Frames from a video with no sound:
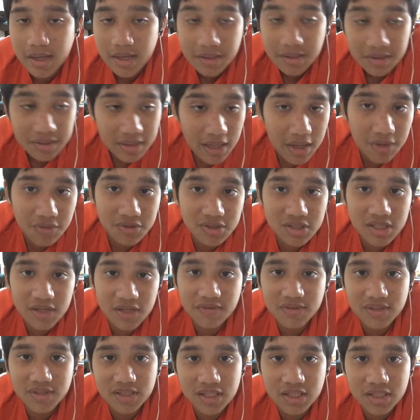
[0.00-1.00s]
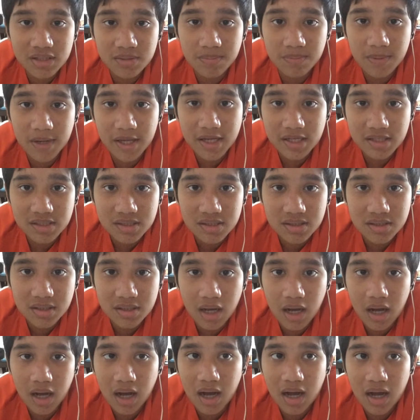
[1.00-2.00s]
Now in 17th place,
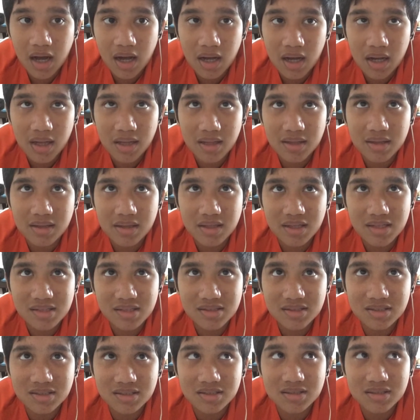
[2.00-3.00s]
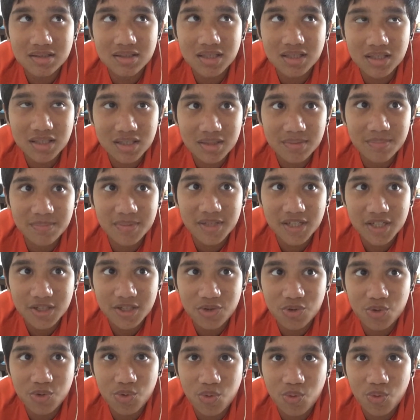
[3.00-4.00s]
there's going to be
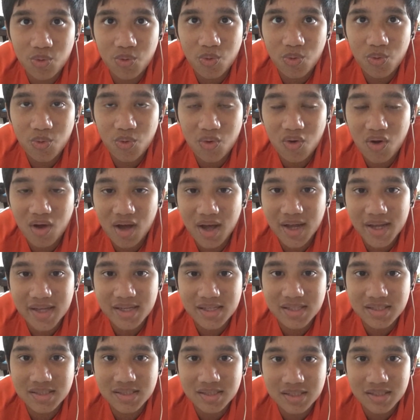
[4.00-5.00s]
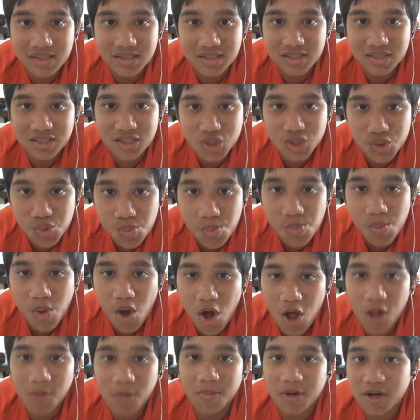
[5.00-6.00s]
quite a
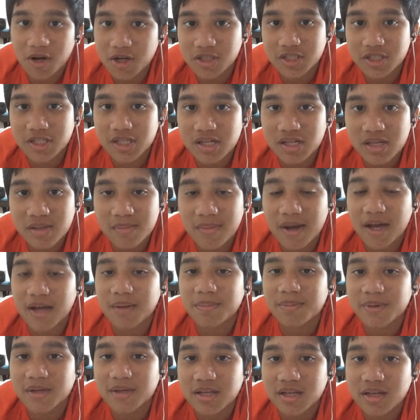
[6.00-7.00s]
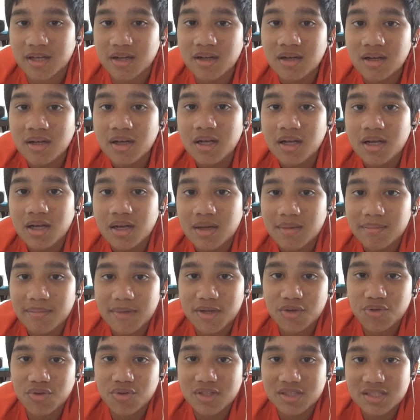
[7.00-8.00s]
small margin, in my opinion,
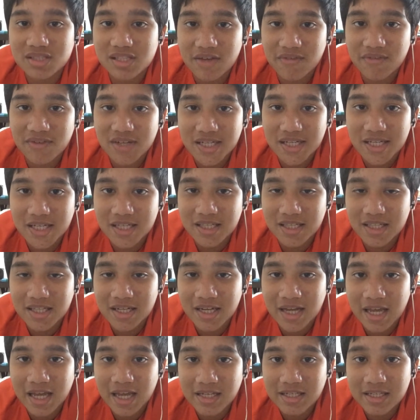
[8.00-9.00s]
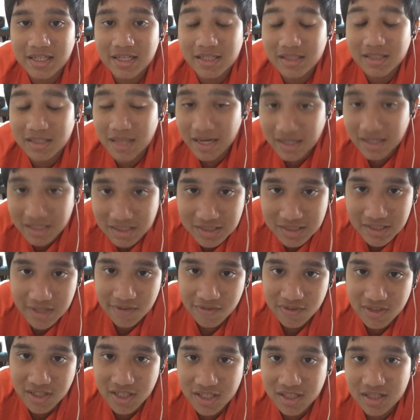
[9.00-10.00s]
between 17th and 18th. And in
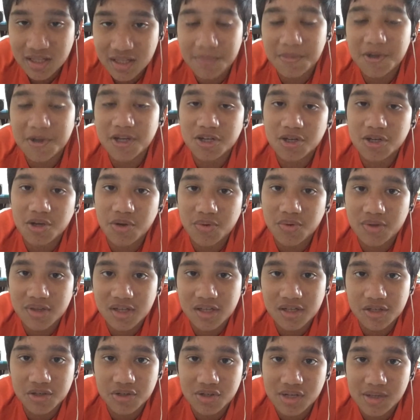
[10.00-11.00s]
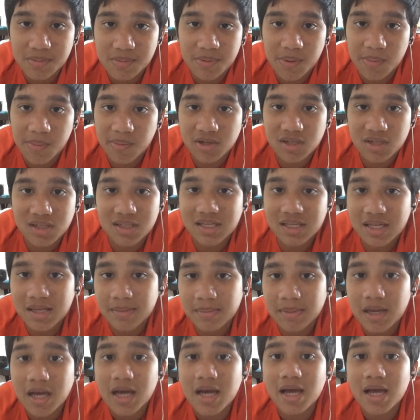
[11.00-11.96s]
17th, I'm going to go with a newly promoted team